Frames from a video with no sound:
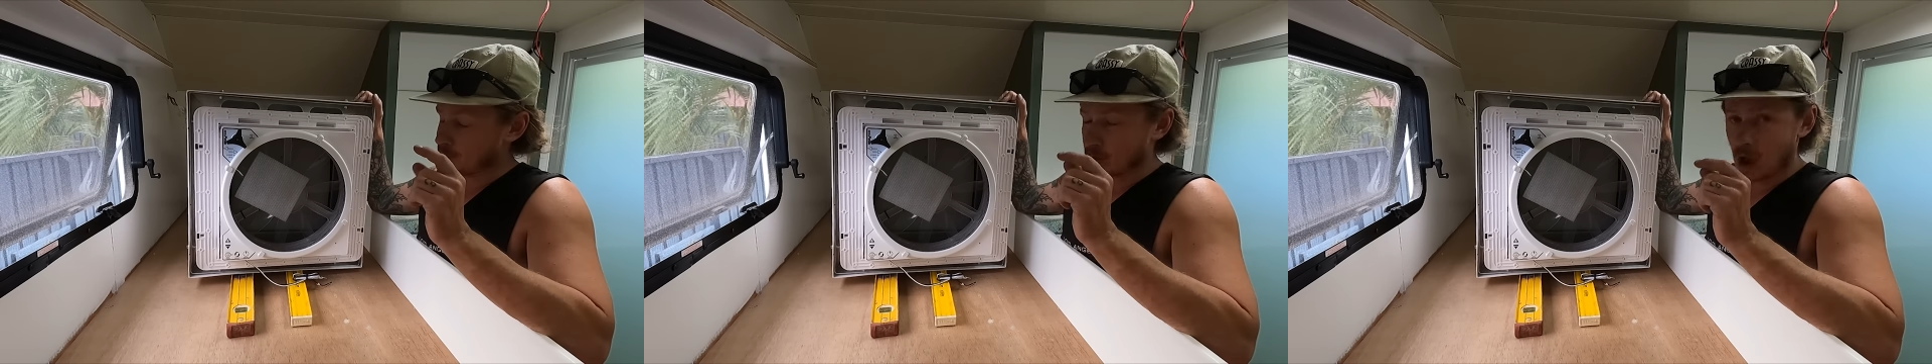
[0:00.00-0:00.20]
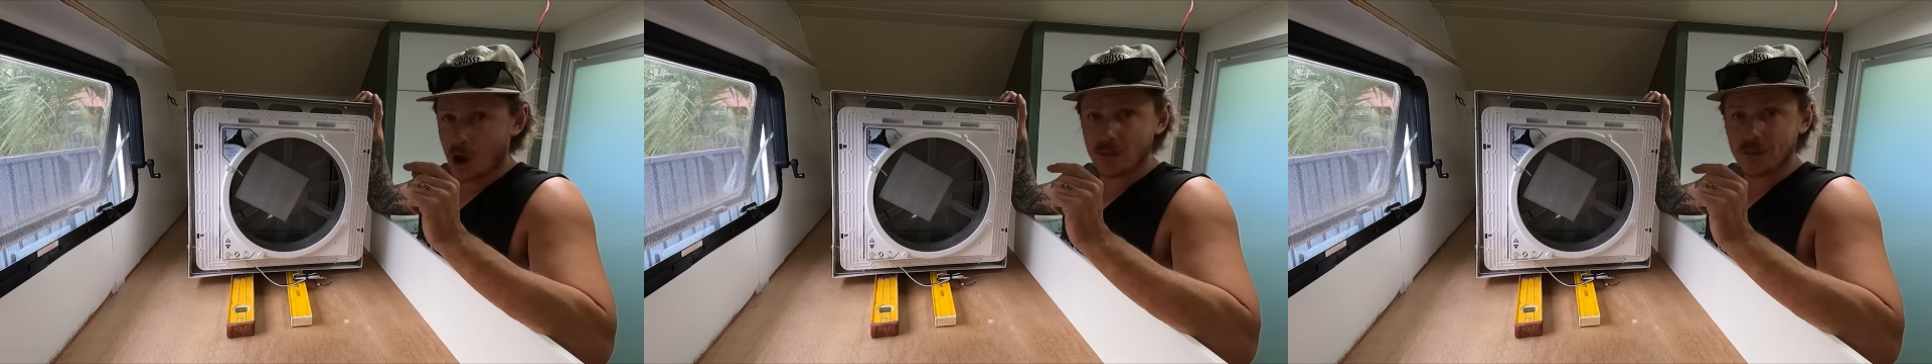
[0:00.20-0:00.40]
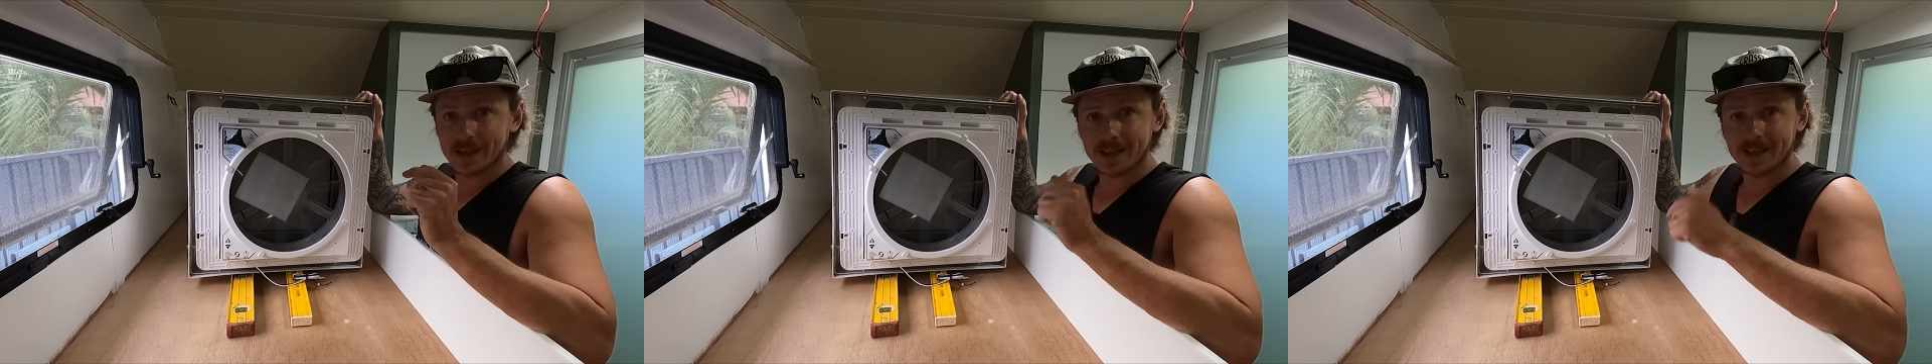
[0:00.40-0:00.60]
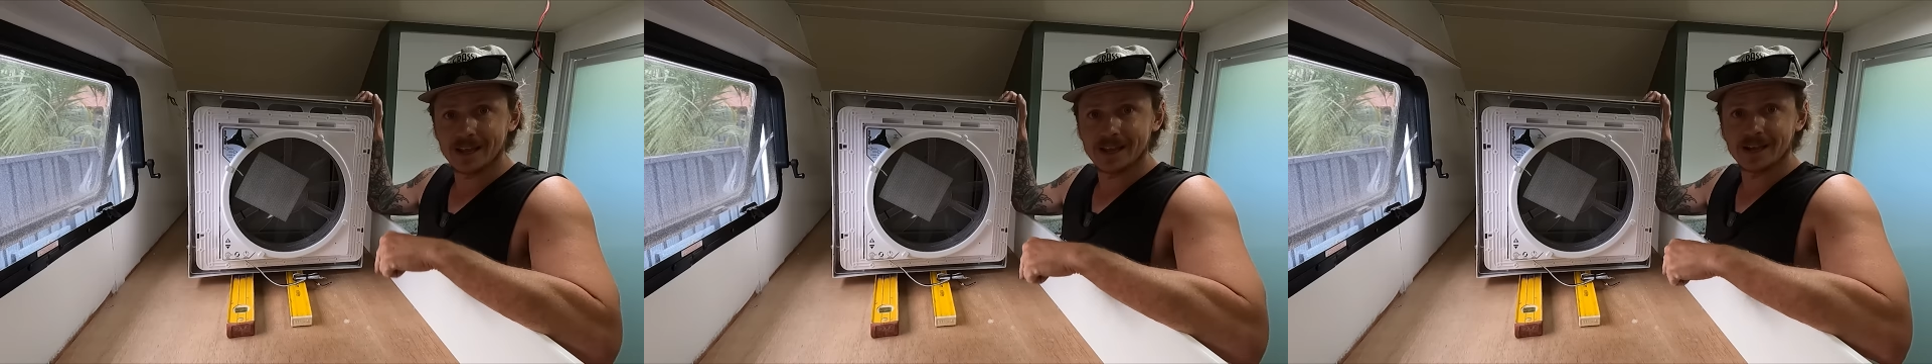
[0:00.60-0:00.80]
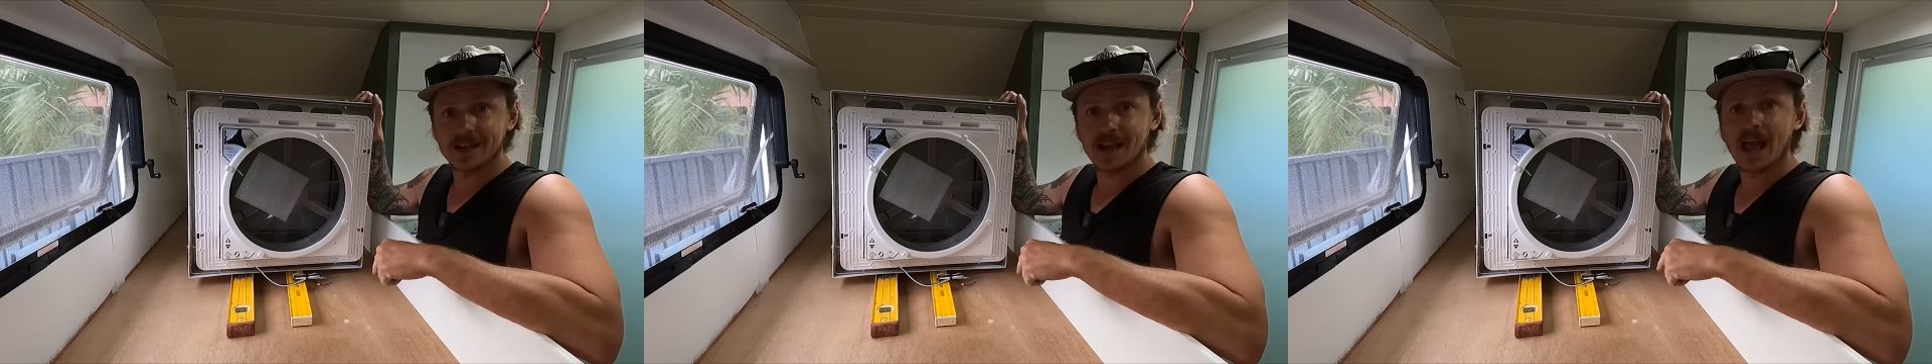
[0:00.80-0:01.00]
blow
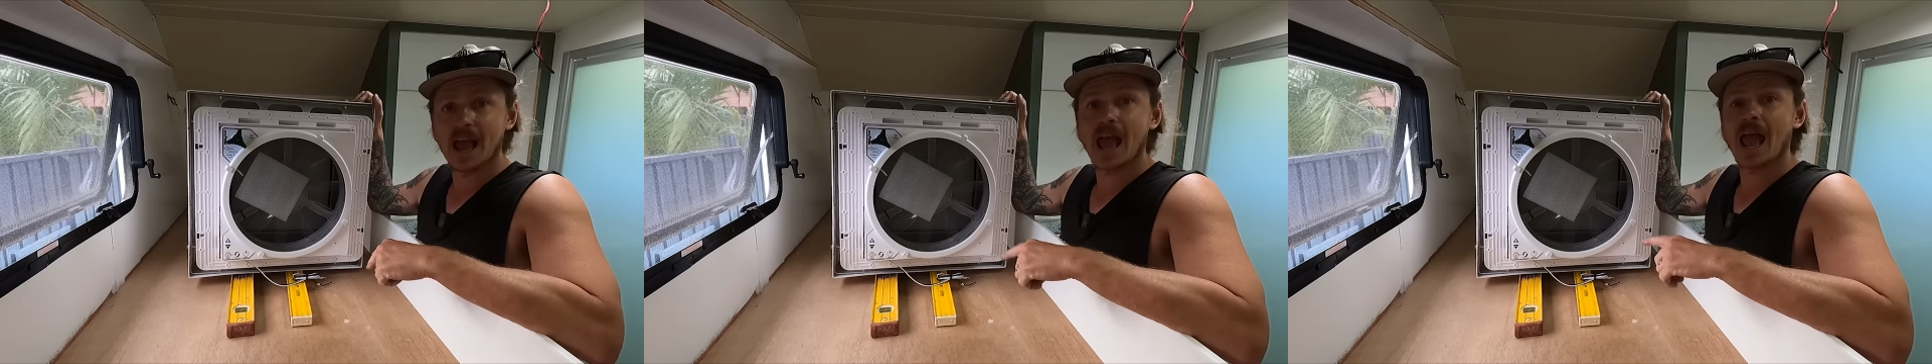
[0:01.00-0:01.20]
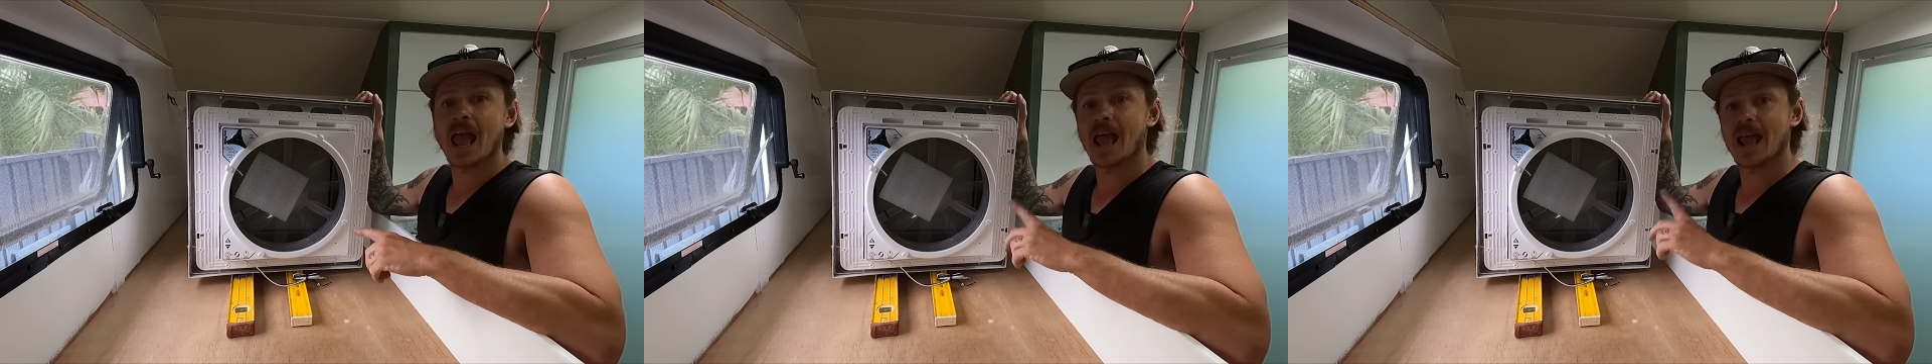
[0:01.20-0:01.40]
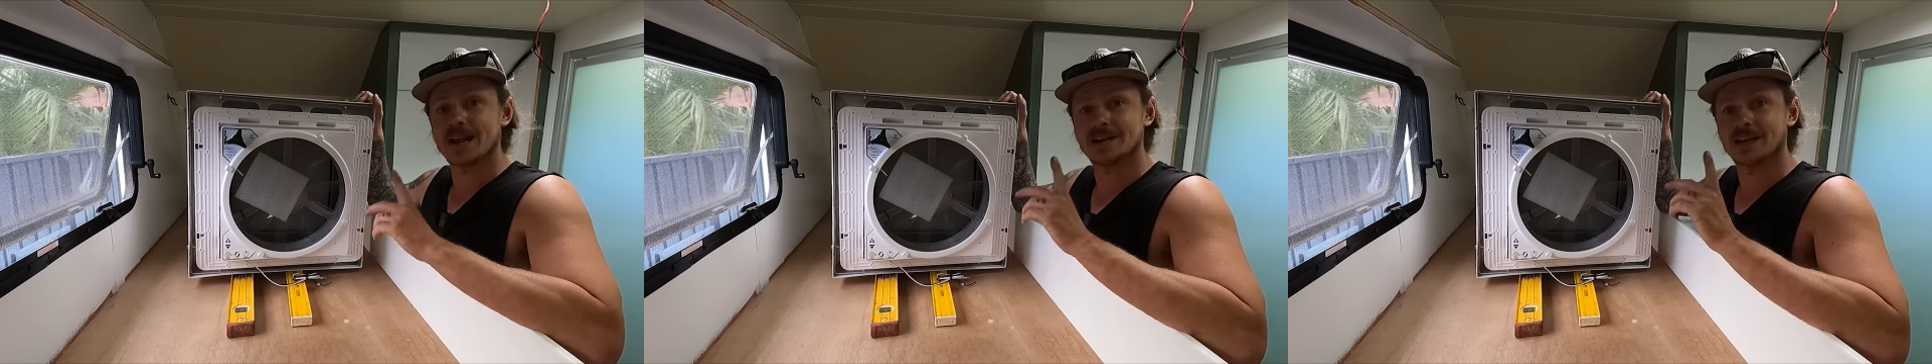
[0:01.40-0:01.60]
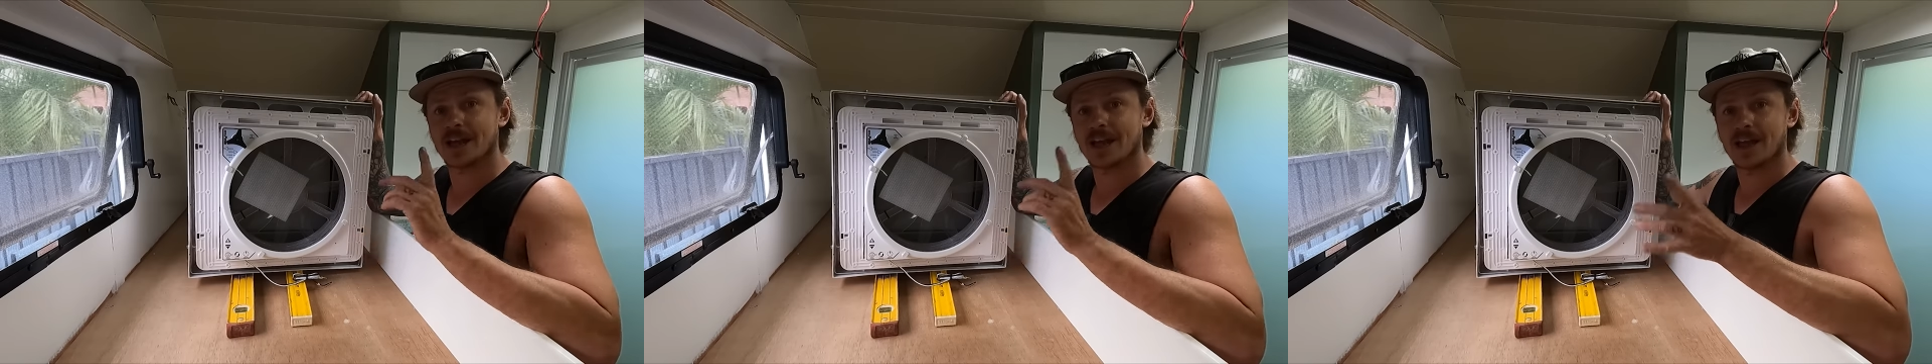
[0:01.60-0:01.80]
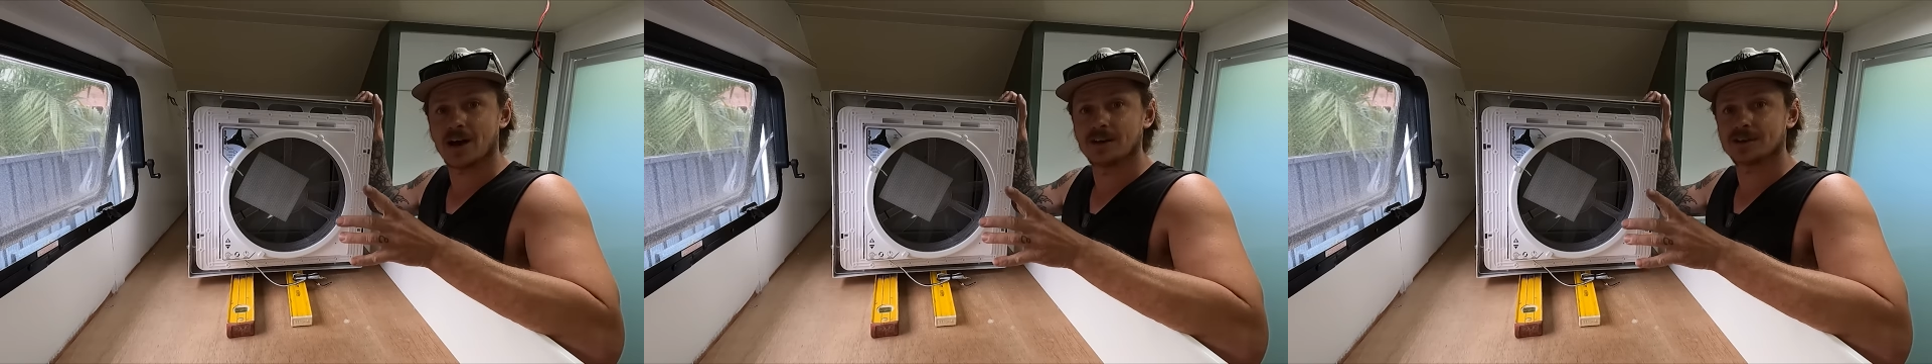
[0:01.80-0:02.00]
in and
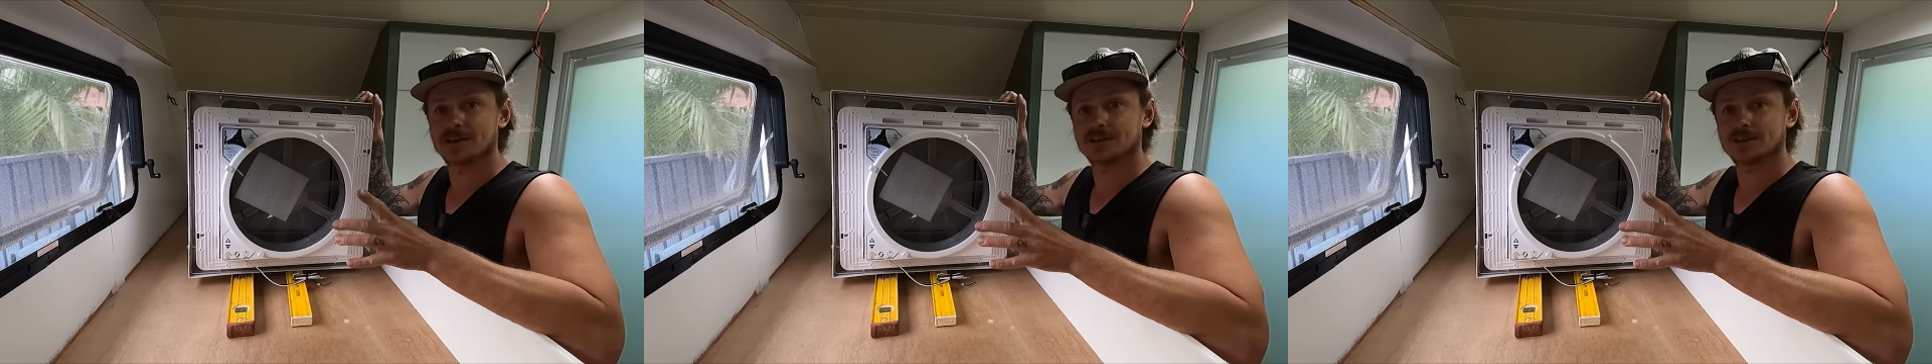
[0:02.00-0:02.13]
out.